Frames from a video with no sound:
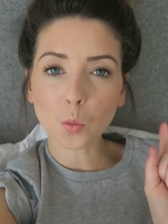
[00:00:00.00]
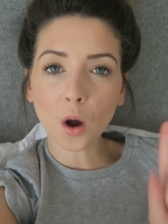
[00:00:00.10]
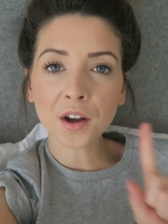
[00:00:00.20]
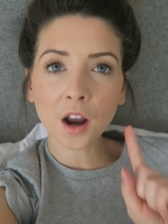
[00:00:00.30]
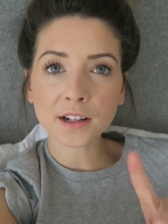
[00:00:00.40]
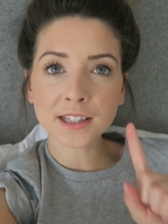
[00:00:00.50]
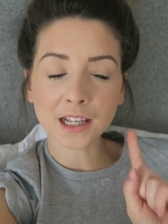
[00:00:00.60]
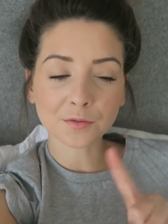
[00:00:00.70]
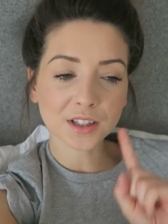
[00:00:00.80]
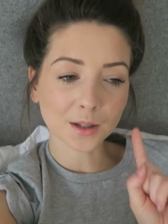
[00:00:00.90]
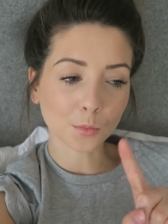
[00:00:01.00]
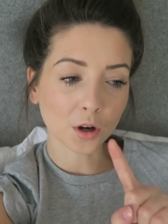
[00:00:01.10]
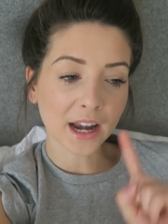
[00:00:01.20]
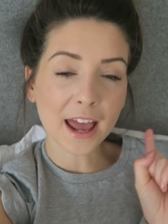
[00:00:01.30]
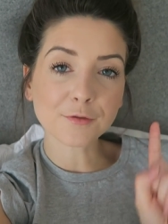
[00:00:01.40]
one nice thing for
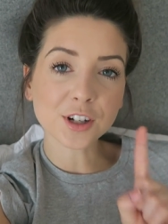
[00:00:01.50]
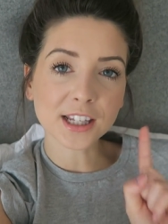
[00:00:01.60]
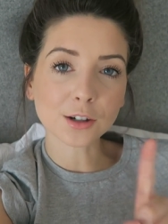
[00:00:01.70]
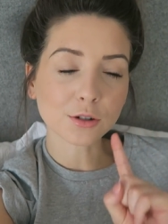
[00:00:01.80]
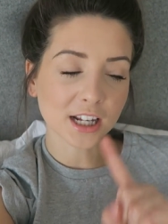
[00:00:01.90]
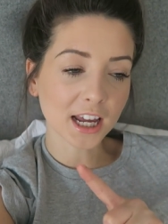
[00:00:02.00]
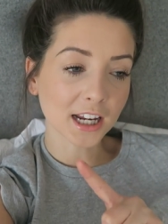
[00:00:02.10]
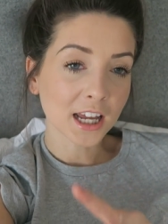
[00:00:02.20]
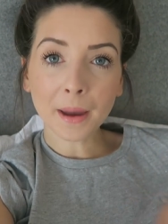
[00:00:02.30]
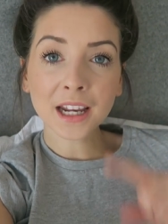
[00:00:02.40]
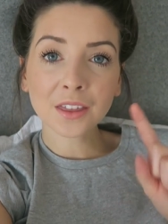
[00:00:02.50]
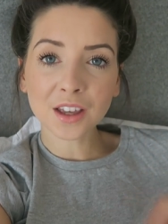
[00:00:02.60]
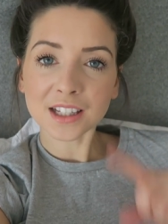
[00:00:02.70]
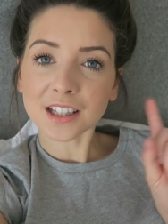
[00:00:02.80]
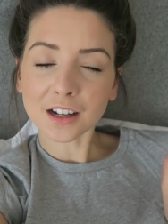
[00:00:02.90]
someone every single day. Make
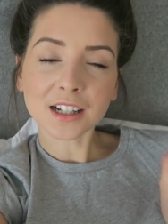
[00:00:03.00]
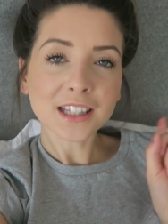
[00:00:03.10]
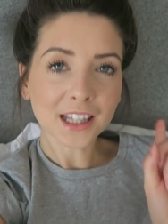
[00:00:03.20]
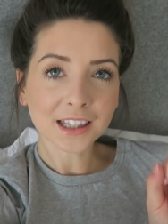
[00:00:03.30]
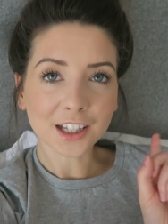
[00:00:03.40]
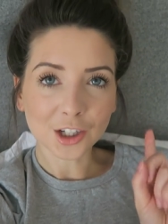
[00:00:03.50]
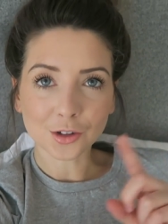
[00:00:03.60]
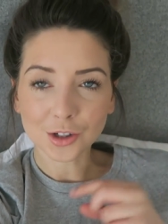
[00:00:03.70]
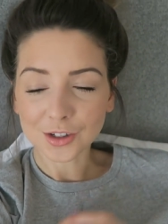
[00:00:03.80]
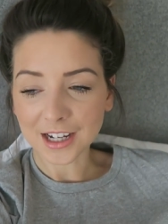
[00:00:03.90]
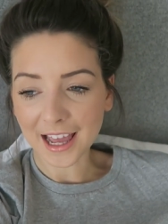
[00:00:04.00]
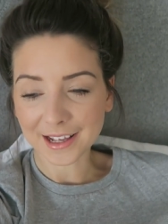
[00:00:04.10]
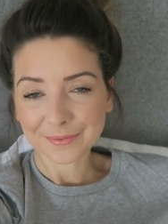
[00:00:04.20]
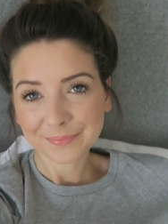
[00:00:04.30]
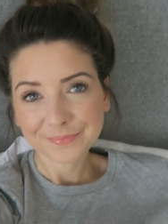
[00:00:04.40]
this the nice thing that you do
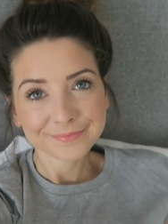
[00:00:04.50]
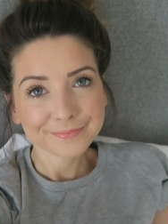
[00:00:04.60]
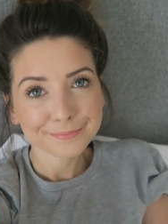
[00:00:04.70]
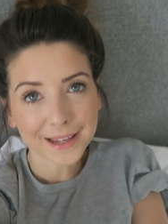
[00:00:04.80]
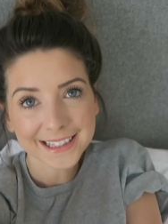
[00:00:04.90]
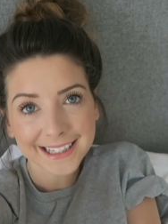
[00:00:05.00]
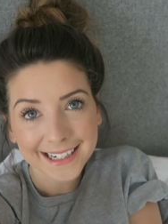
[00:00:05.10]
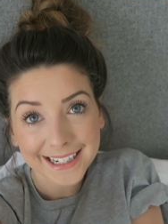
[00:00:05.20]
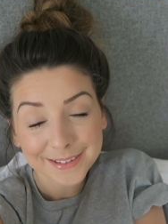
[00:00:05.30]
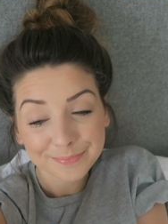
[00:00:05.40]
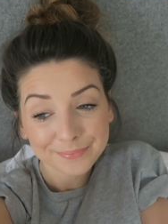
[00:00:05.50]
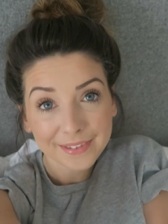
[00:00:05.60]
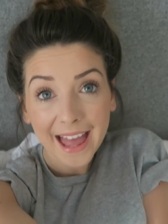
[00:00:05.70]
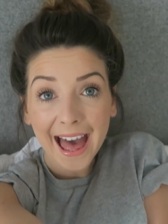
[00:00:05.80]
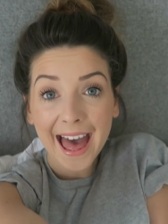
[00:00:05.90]
today, basically.
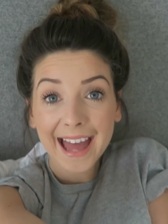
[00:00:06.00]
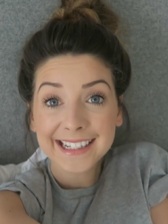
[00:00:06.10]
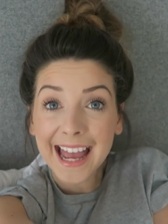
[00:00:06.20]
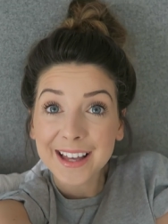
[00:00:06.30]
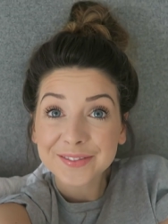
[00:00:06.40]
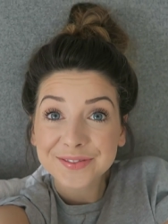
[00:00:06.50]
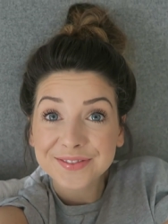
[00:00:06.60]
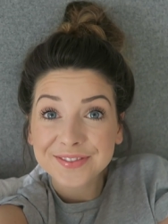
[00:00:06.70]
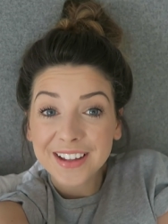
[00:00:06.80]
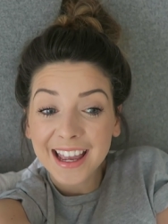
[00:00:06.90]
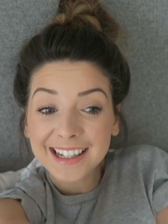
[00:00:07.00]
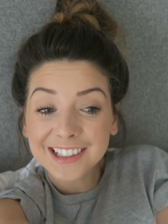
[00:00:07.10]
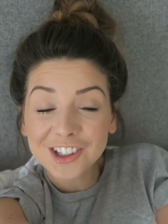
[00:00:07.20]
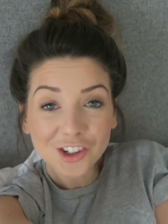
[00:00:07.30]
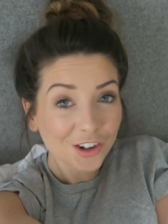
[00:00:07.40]
And yeah,
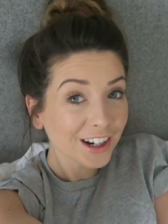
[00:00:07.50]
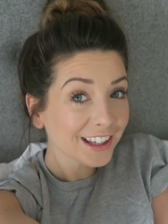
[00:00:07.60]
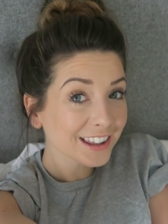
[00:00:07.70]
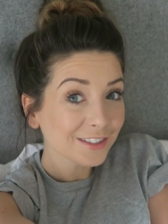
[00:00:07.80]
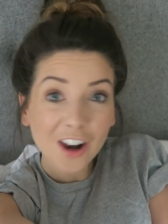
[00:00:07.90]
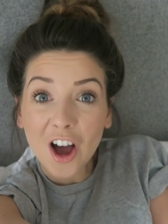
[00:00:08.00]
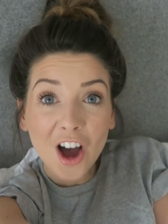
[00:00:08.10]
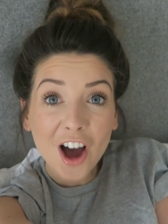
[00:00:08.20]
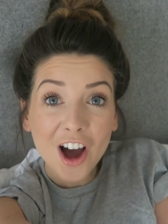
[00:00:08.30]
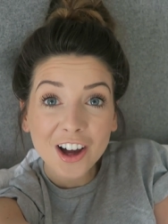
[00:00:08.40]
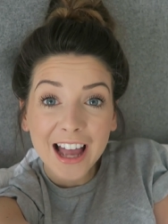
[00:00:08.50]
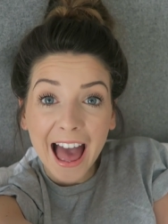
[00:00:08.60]
enjoy the vlog.